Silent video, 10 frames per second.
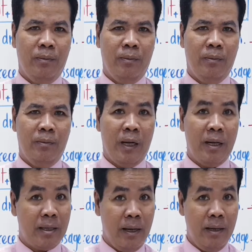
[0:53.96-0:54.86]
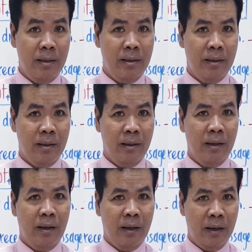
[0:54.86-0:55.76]
Understand?
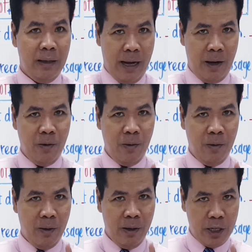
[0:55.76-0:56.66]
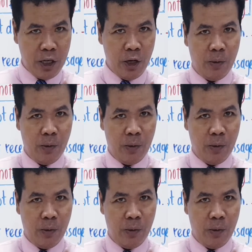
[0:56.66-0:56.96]
Now let's go.